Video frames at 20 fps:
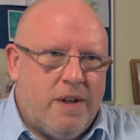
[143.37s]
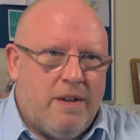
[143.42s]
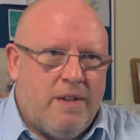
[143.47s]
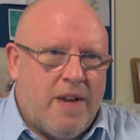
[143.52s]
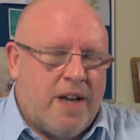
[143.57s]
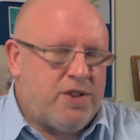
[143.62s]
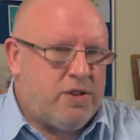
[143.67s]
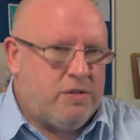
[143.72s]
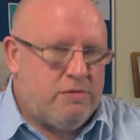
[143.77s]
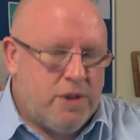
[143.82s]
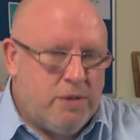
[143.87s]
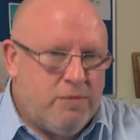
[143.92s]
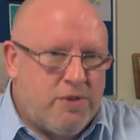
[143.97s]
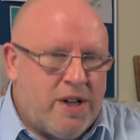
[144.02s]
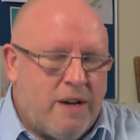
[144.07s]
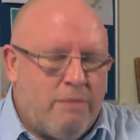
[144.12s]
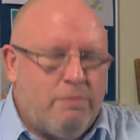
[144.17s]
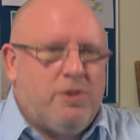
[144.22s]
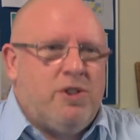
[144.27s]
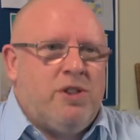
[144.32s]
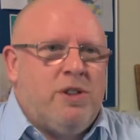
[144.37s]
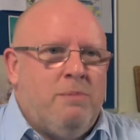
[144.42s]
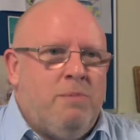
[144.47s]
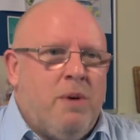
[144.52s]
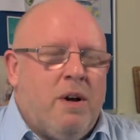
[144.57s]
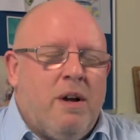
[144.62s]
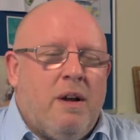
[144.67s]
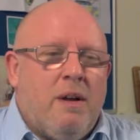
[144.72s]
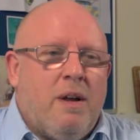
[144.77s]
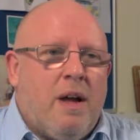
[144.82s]
That's at room temperature,
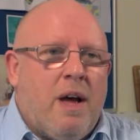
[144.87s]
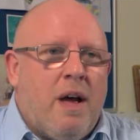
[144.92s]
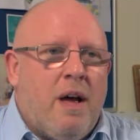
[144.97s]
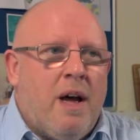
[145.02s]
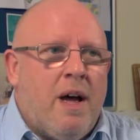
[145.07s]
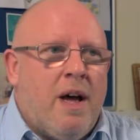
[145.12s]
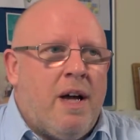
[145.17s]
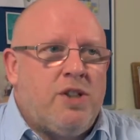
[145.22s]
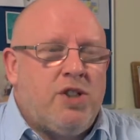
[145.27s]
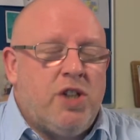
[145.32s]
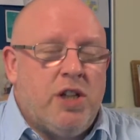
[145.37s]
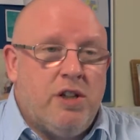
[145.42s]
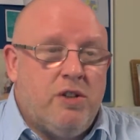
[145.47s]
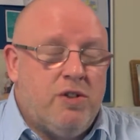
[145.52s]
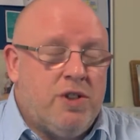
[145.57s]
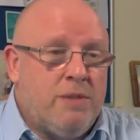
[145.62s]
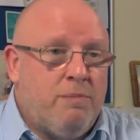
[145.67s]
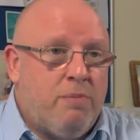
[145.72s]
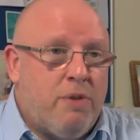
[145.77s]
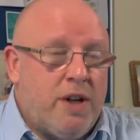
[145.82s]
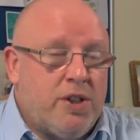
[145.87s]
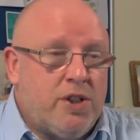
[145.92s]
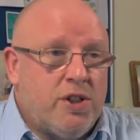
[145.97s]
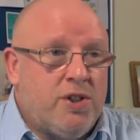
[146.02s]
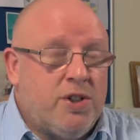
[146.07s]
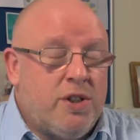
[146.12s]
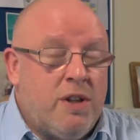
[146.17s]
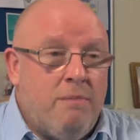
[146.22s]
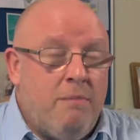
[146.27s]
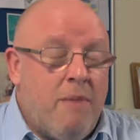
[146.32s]
but uh, actually using
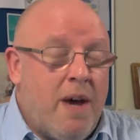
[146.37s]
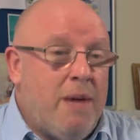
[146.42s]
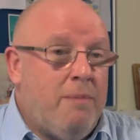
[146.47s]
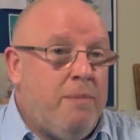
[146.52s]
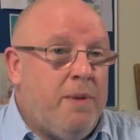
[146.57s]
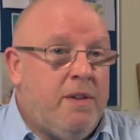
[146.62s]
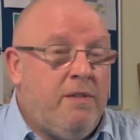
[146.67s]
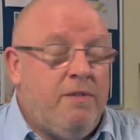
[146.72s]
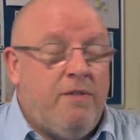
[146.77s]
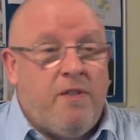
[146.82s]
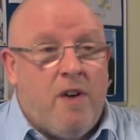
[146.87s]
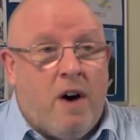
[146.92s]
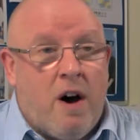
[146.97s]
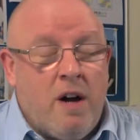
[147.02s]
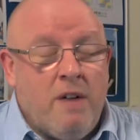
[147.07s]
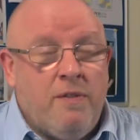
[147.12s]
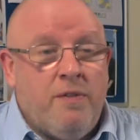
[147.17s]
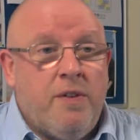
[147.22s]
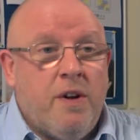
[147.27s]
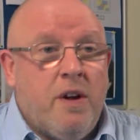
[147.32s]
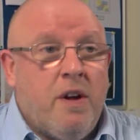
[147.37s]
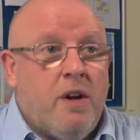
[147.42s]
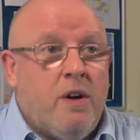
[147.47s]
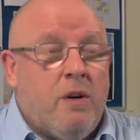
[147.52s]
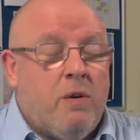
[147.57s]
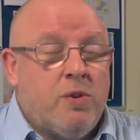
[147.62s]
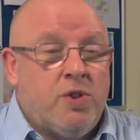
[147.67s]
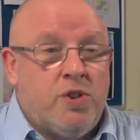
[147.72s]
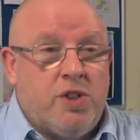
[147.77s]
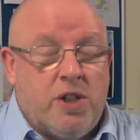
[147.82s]
pressures that may be five
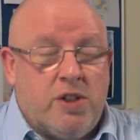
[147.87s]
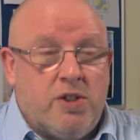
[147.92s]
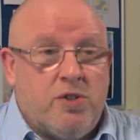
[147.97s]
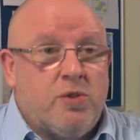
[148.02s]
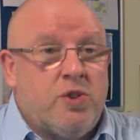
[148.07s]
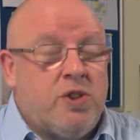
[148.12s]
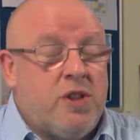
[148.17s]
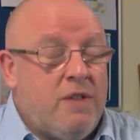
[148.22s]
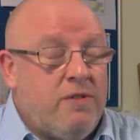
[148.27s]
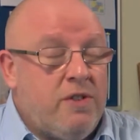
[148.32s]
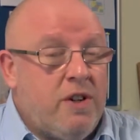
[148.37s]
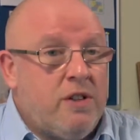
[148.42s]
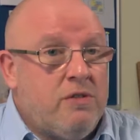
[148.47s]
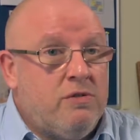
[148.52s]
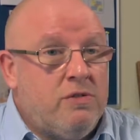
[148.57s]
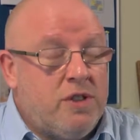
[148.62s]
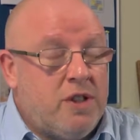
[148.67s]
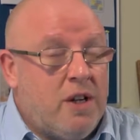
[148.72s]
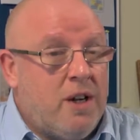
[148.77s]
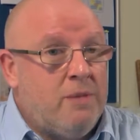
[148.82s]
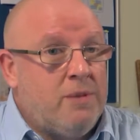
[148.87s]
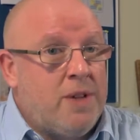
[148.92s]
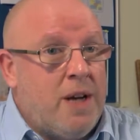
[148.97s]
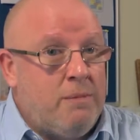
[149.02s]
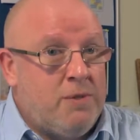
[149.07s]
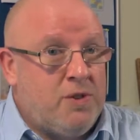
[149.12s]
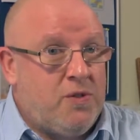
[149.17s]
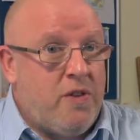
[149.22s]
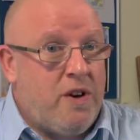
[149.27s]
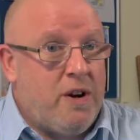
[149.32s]
or six or 700 times
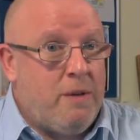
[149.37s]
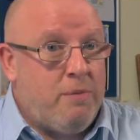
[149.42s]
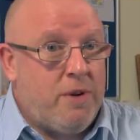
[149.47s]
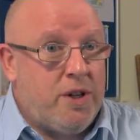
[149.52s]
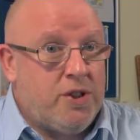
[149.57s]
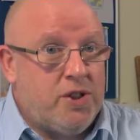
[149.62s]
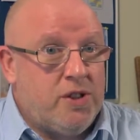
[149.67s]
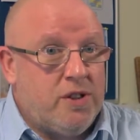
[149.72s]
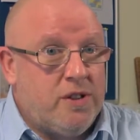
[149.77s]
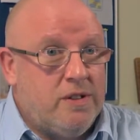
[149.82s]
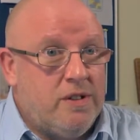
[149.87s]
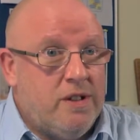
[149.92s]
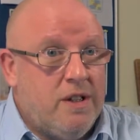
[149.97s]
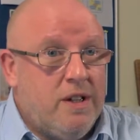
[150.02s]
atmospheric pressure,